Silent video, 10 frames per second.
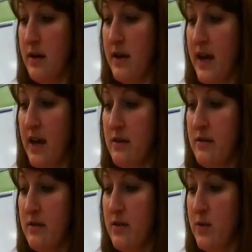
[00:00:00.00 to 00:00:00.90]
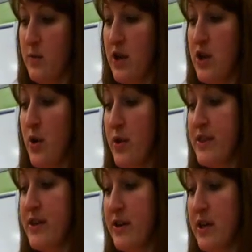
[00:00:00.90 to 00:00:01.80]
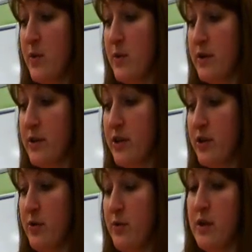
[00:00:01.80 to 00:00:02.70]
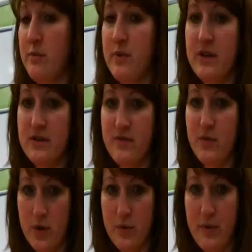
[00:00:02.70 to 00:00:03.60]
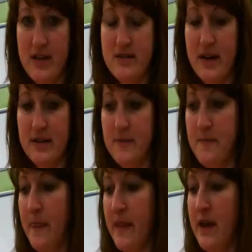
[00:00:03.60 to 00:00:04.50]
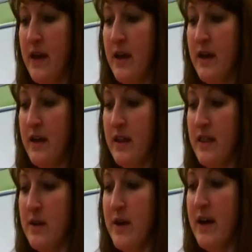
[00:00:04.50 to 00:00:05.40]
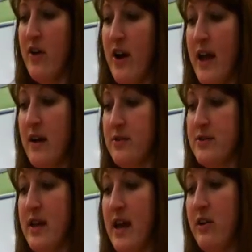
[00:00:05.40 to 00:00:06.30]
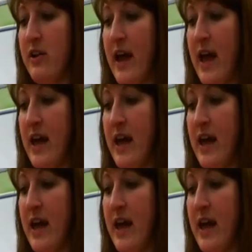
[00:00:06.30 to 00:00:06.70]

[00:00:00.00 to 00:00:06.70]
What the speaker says: Again, we know that they're equal or congruent because of the word bisect. Then we have our angles. Angle